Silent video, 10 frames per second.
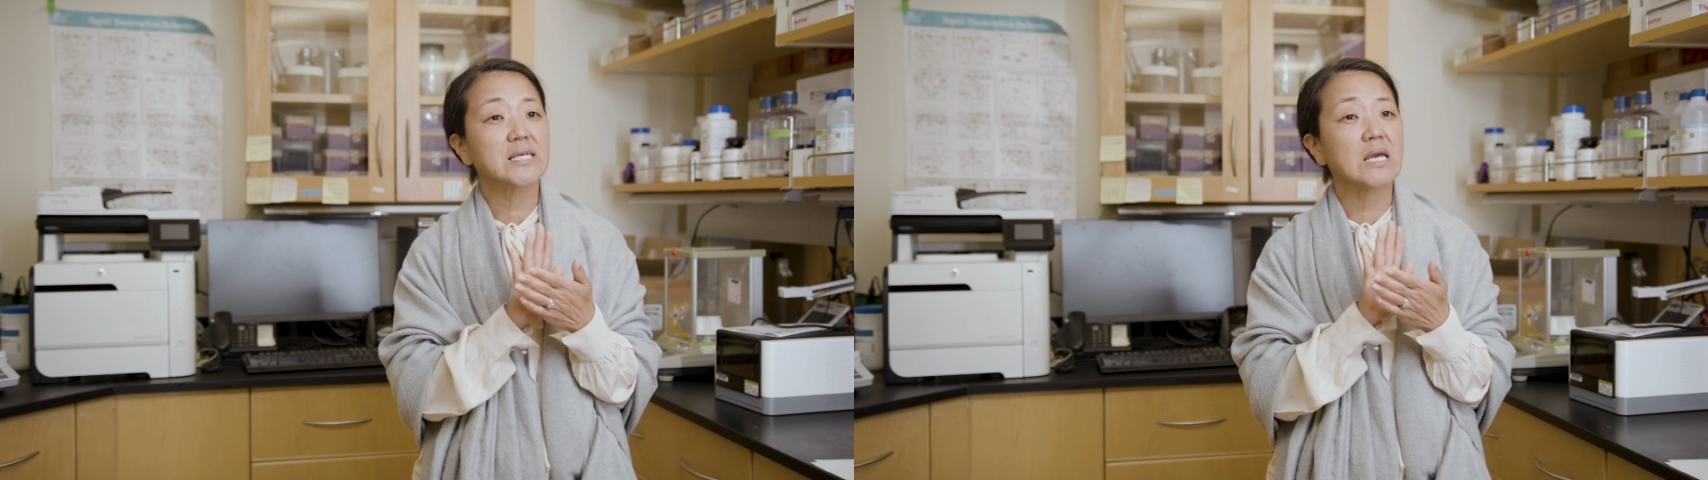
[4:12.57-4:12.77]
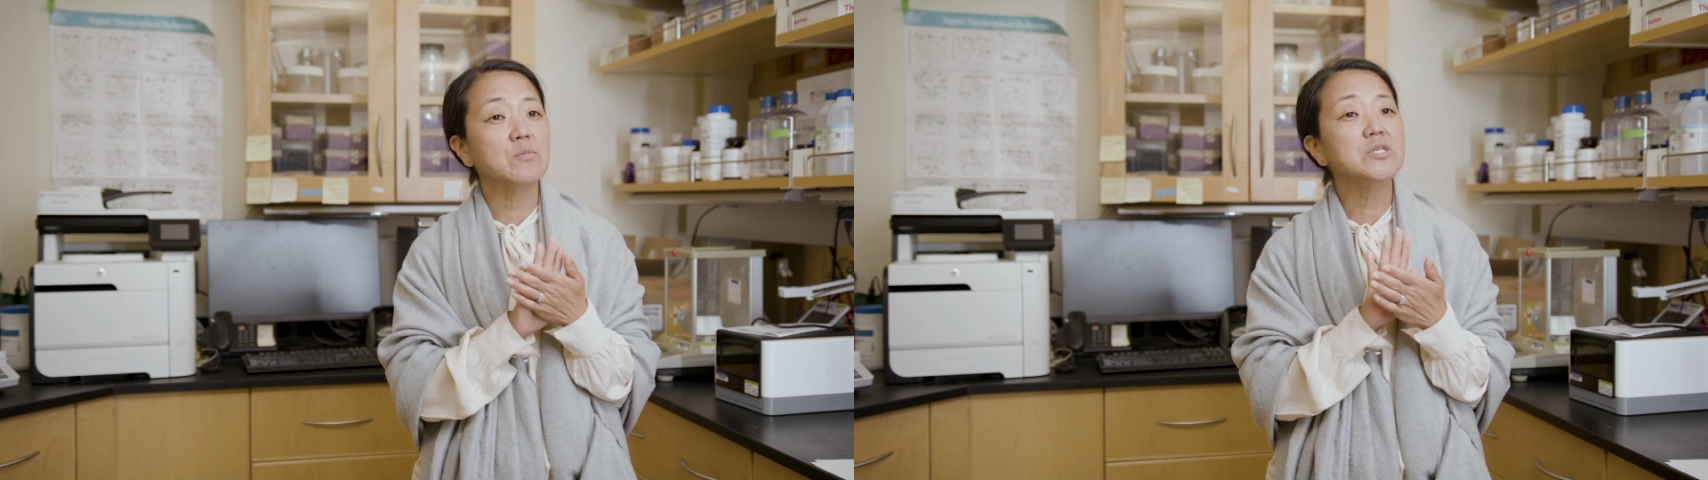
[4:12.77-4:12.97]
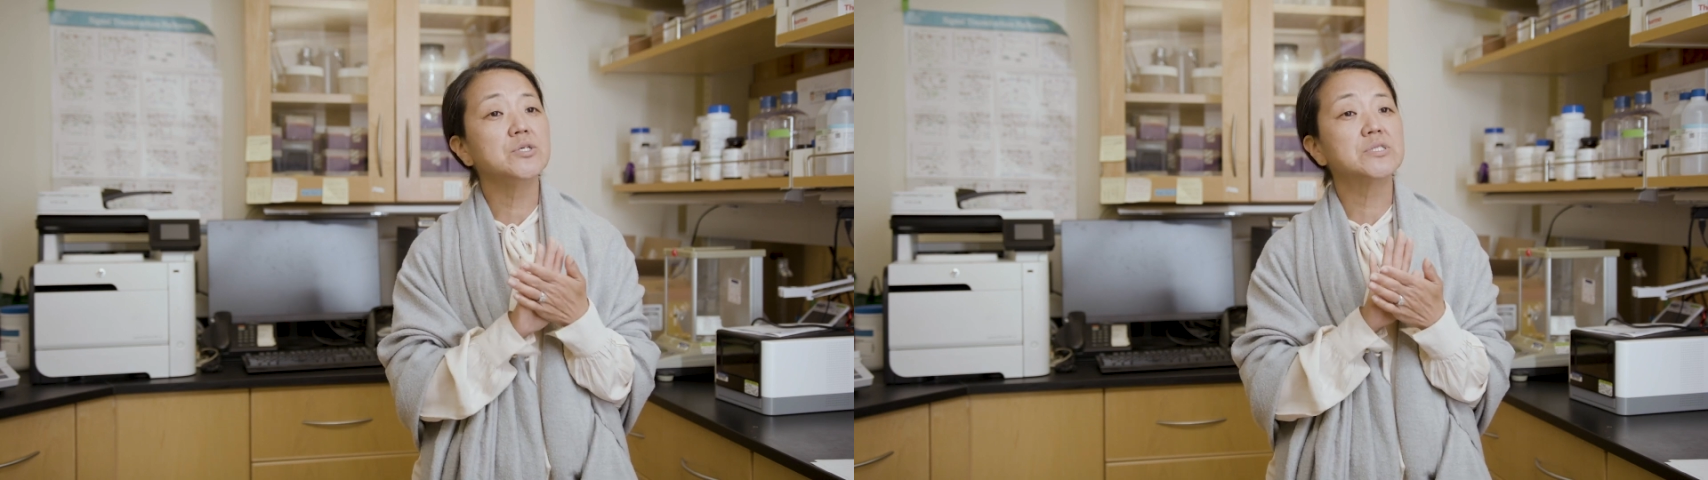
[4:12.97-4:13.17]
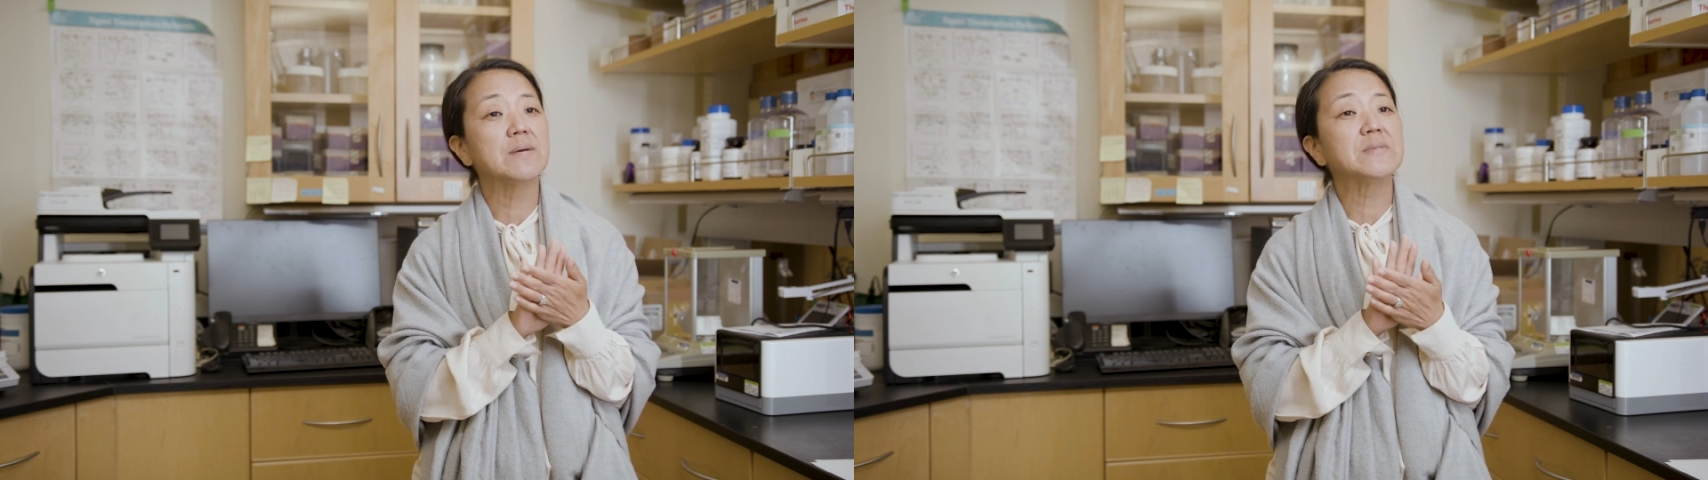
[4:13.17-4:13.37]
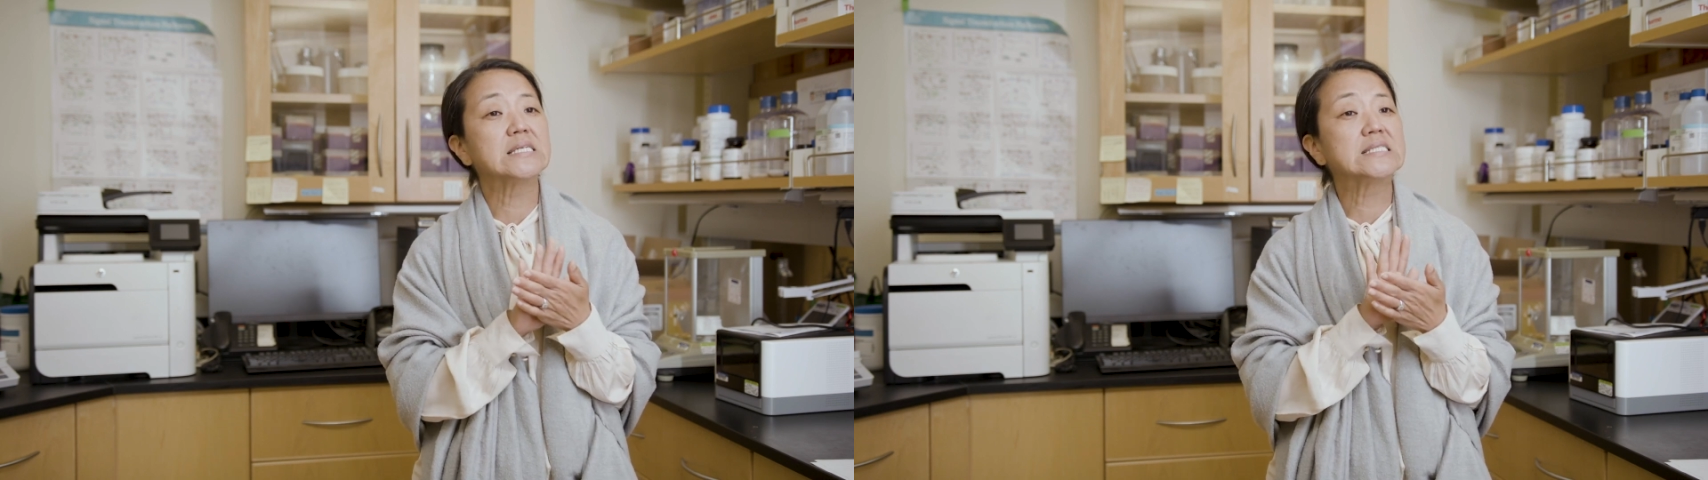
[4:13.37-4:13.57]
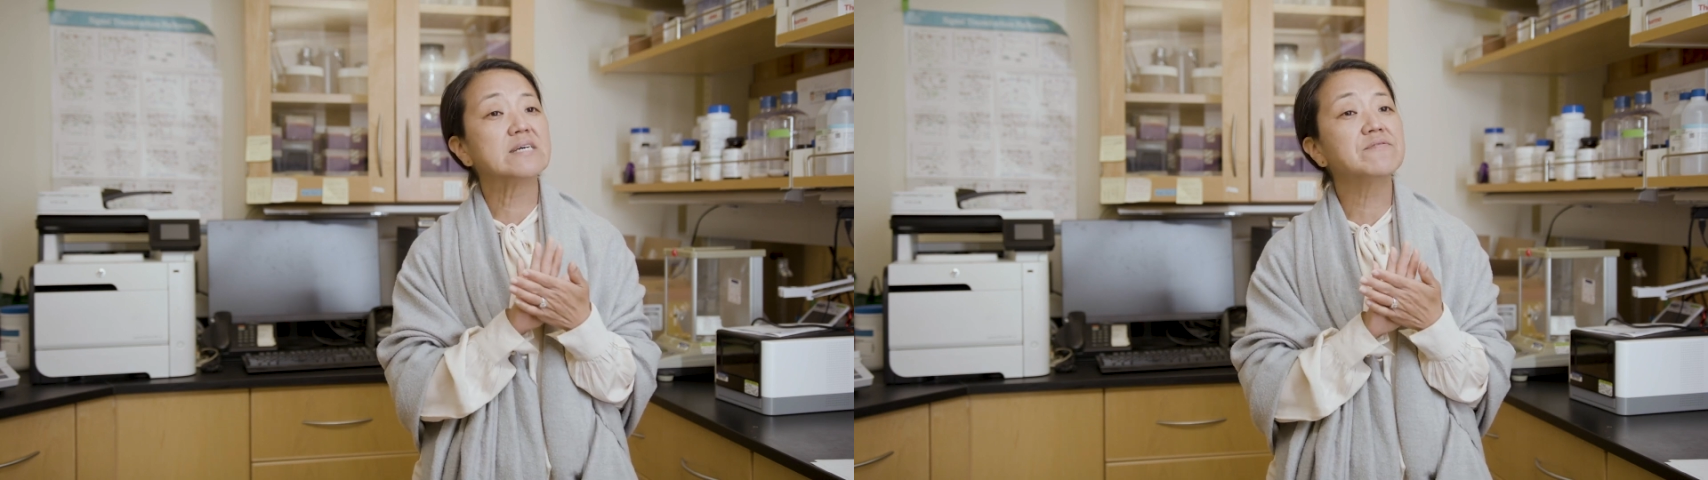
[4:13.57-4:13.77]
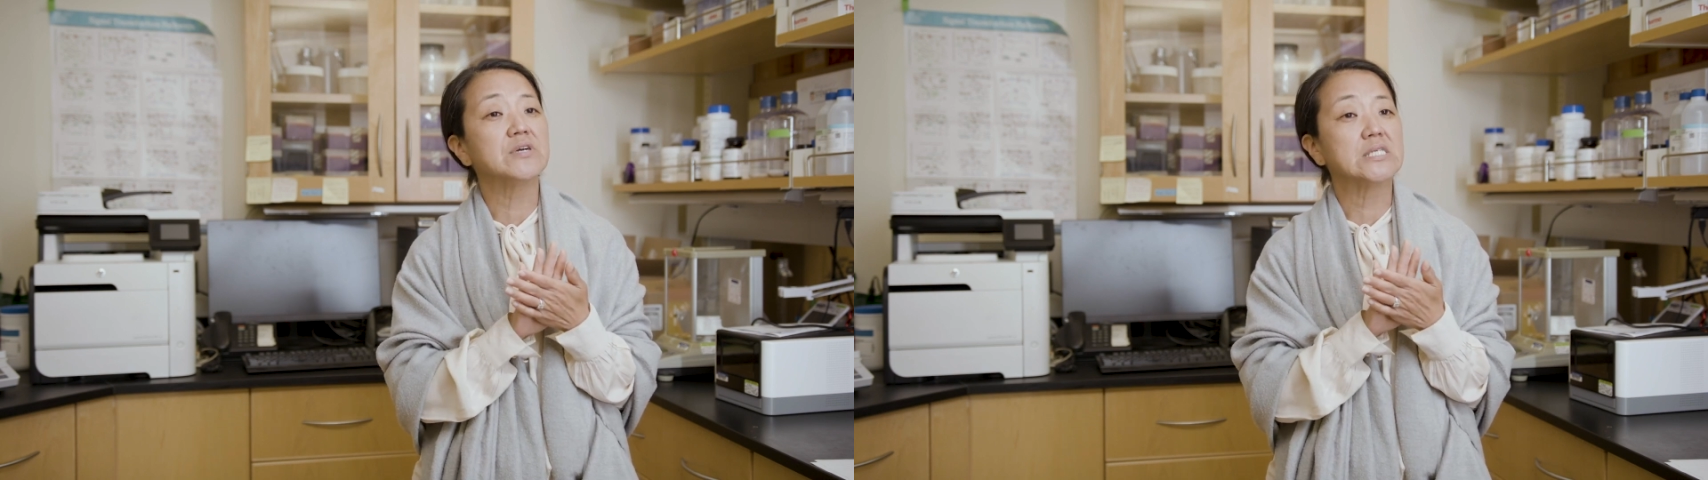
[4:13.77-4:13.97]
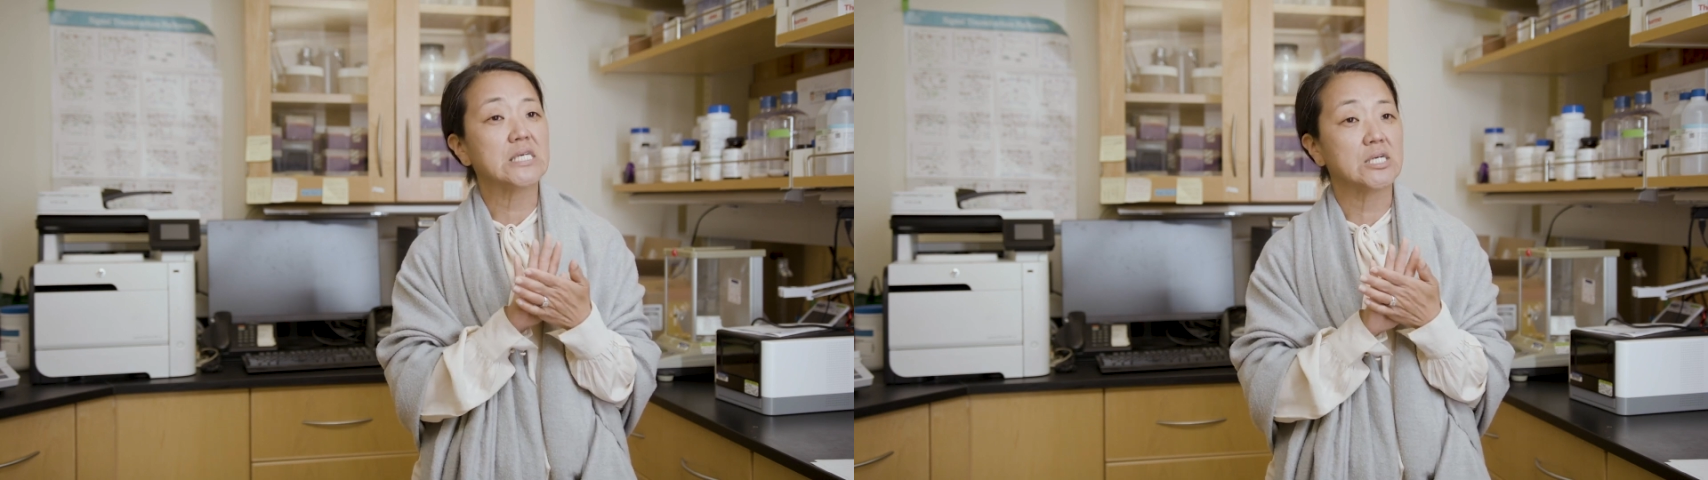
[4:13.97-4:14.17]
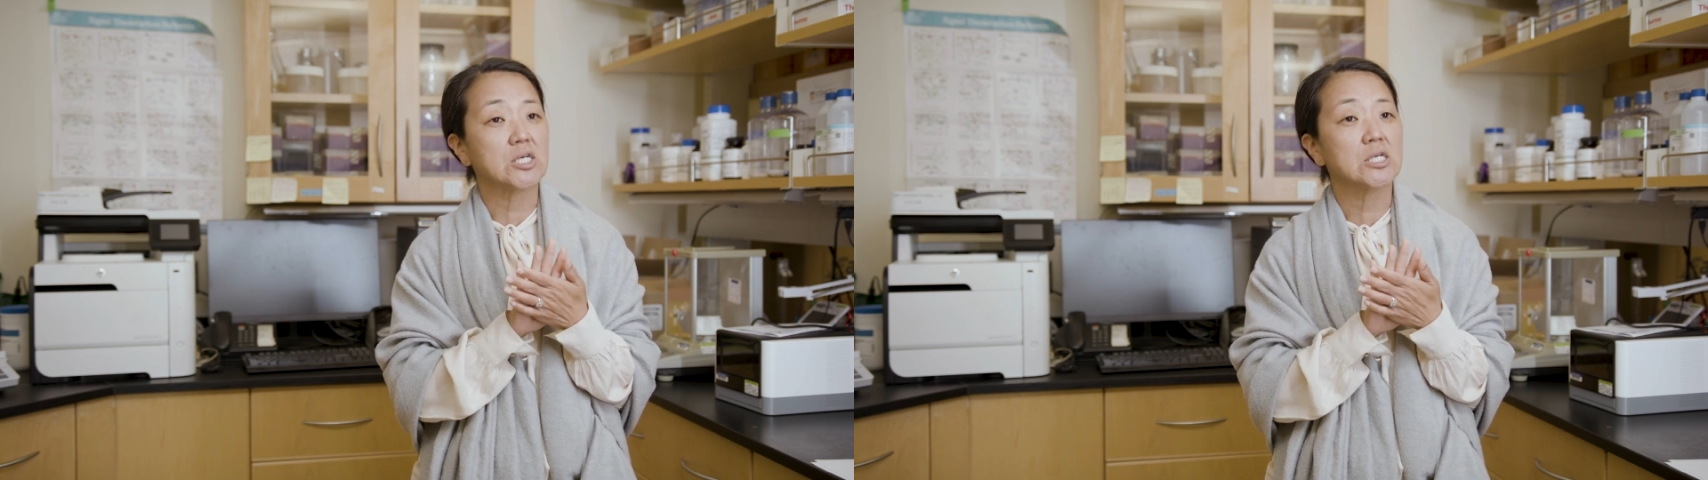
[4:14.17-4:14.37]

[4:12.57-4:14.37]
can we do something different here?